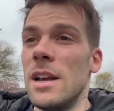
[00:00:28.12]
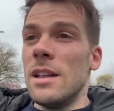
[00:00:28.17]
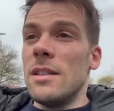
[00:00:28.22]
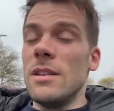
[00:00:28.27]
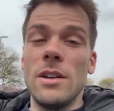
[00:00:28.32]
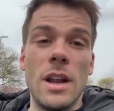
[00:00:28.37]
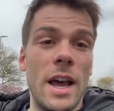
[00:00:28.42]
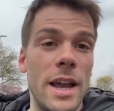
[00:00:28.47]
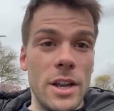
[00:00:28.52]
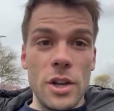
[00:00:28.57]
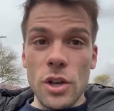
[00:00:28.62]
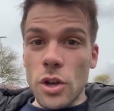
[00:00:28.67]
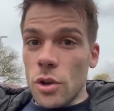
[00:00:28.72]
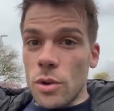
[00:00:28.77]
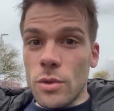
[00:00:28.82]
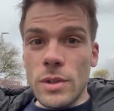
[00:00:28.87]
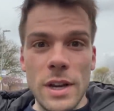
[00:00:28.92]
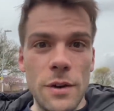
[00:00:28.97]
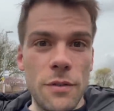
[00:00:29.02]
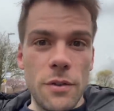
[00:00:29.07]
like
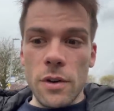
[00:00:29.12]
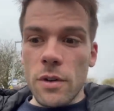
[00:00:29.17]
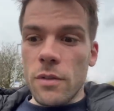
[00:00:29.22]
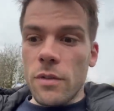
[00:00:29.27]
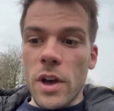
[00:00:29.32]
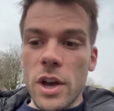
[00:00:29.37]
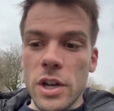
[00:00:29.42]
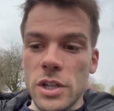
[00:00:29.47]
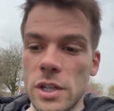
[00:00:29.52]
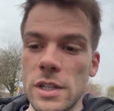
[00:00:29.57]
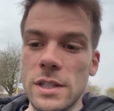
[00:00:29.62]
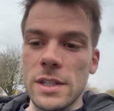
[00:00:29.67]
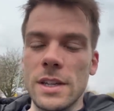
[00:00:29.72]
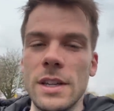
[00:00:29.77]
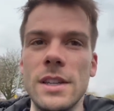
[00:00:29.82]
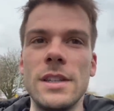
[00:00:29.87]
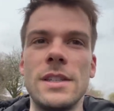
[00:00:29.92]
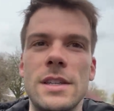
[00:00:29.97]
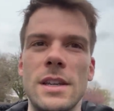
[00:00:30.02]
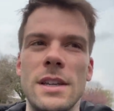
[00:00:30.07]
new different versions,
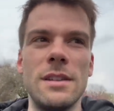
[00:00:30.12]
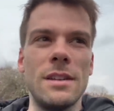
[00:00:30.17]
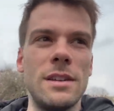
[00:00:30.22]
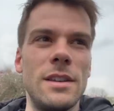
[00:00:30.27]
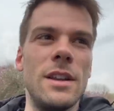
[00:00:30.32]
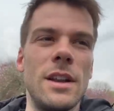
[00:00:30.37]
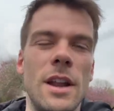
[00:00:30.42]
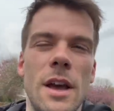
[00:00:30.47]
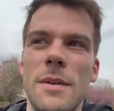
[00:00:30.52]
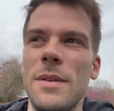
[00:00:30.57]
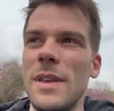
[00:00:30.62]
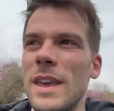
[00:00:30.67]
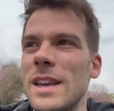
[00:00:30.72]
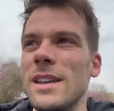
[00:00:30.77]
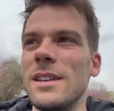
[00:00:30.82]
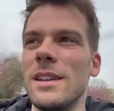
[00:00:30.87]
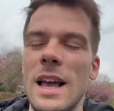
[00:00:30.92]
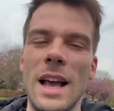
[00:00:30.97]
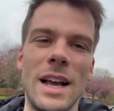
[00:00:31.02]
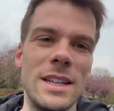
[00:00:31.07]
because you know it,
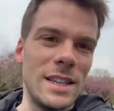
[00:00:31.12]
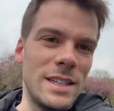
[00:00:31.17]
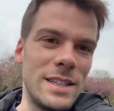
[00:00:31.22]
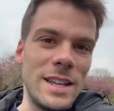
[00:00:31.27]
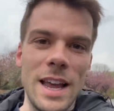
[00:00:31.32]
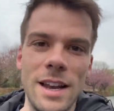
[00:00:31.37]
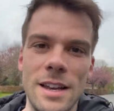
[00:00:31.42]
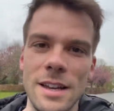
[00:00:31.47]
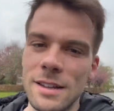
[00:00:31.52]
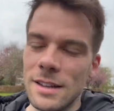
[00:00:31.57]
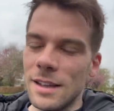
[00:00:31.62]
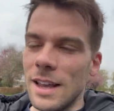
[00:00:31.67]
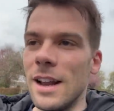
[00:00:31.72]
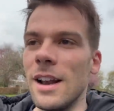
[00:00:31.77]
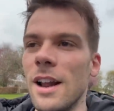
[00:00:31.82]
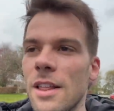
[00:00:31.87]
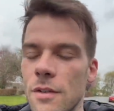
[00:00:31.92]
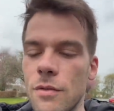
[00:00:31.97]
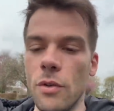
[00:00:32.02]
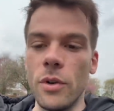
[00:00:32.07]
as I said in
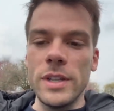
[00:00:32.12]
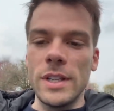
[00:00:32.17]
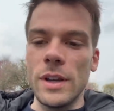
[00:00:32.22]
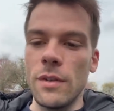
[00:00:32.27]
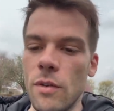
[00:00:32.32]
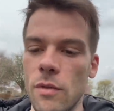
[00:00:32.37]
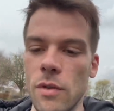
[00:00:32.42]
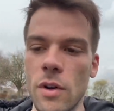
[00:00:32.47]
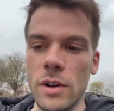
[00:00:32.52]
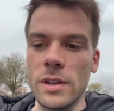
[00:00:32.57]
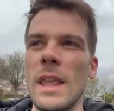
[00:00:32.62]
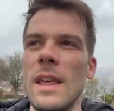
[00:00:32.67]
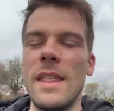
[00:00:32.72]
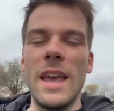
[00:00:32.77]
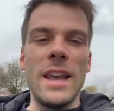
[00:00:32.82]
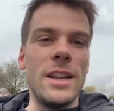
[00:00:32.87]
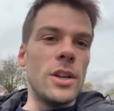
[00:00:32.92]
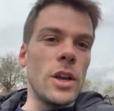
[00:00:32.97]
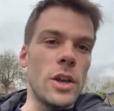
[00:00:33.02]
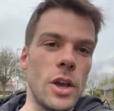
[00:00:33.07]
other voiceover vlogs,
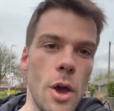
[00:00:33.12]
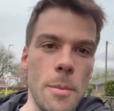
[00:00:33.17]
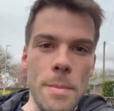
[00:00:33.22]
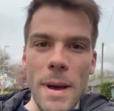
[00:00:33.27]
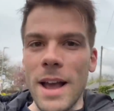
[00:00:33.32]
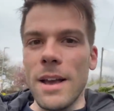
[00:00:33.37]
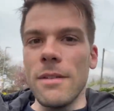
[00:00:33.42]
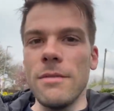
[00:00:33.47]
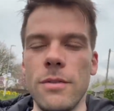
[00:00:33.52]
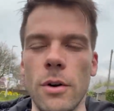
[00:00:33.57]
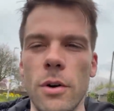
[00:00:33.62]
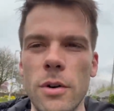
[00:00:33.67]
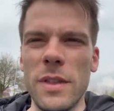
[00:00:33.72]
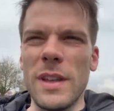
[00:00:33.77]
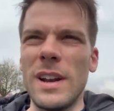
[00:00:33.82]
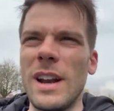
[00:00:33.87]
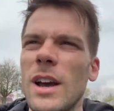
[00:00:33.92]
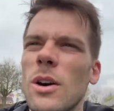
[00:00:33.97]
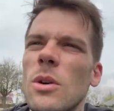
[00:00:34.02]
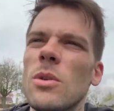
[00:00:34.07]
they do go back and forth
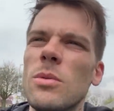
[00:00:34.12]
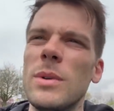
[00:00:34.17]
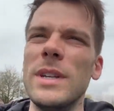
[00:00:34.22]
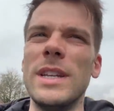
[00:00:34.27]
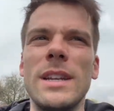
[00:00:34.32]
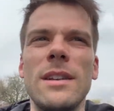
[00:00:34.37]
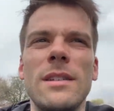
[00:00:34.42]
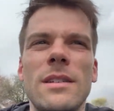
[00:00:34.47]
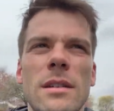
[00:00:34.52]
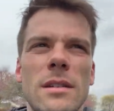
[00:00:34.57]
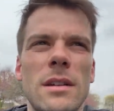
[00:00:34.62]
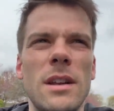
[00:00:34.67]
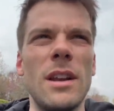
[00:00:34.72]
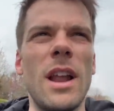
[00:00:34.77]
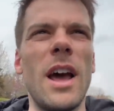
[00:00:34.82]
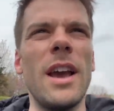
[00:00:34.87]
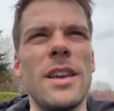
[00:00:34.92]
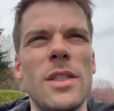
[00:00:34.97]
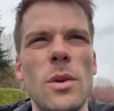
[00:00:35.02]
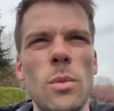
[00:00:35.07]
and like, oh, we didn't
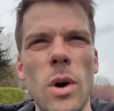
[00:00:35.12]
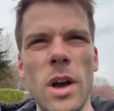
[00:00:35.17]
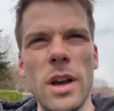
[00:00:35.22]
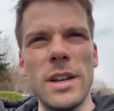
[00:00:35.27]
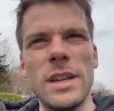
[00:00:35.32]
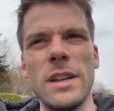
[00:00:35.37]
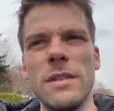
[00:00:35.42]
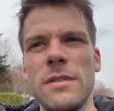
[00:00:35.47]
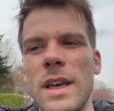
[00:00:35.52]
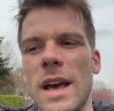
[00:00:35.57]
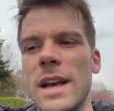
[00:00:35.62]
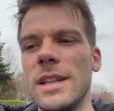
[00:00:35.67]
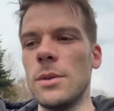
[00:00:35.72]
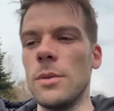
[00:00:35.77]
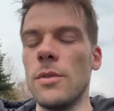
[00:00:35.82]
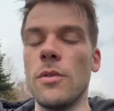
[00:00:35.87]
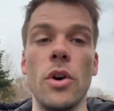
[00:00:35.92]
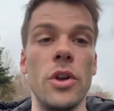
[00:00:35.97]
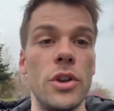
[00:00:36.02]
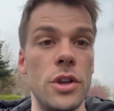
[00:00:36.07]
like the wording of that, so
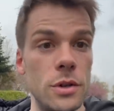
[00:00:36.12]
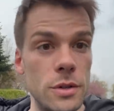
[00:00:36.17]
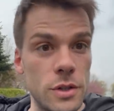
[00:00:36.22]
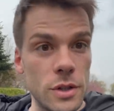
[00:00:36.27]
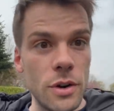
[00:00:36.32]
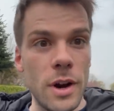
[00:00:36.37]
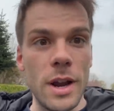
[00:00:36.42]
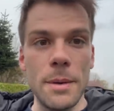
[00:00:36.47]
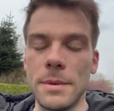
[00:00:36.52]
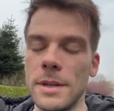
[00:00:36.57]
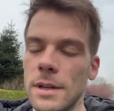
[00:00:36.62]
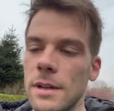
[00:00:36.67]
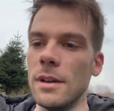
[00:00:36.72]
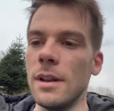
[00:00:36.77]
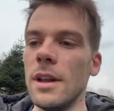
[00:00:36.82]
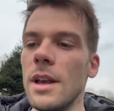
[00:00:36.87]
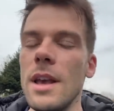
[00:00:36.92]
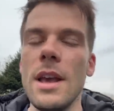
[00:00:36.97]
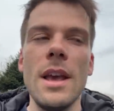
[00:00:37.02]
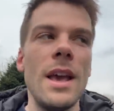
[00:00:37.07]
we've got a new script. And
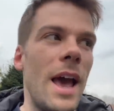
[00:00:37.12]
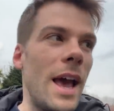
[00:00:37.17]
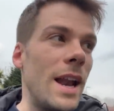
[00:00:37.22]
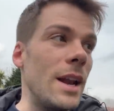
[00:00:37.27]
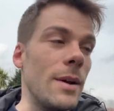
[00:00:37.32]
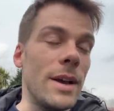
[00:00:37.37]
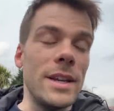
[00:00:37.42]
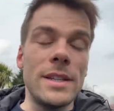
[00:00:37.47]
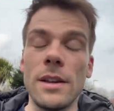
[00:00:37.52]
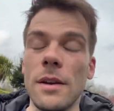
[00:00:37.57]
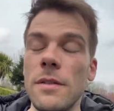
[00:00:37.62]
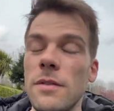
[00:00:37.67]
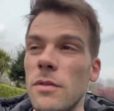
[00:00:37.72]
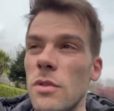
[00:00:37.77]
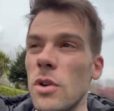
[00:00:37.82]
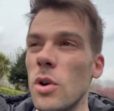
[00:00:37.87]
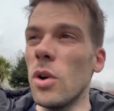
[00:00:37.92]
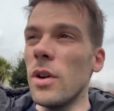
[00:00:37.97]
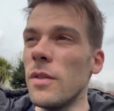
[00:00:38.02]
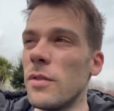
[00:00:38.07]
anyway, so I've
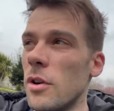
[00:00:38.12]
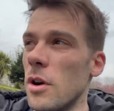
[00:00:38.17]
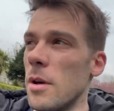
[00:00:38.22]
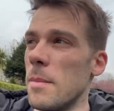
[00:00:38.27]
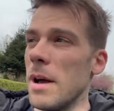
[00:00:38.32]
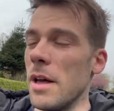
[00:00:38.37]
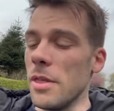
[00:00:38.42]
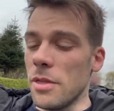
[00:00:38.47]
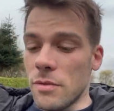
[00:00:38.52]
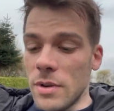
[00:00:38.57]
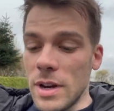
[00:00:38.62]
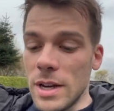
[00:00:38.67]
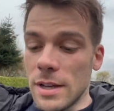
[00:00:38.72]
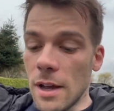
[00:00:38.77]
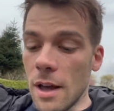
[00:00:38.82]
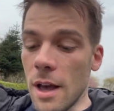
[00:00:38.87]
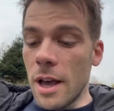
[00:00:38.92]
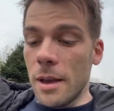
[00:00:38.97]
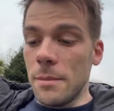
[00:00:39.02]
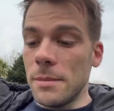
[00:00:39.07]
recorded for it about three
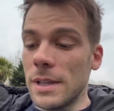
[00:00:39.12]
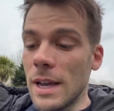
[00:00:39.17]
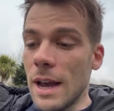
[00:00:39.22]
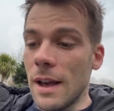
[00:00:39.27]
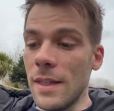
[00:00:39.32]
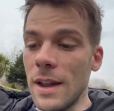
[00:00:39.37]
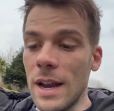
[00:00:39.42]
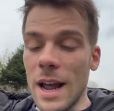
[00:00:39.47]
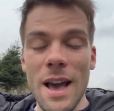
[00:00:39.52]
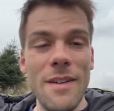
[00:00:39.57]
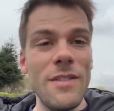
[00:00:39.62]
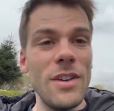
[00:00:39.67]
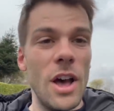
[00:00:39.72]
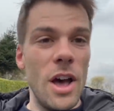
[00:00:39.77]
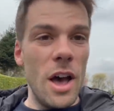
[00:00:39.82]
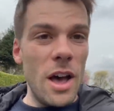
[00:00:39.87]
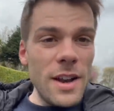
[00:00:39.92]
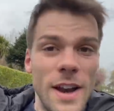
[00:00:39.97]
times and then I haven't heard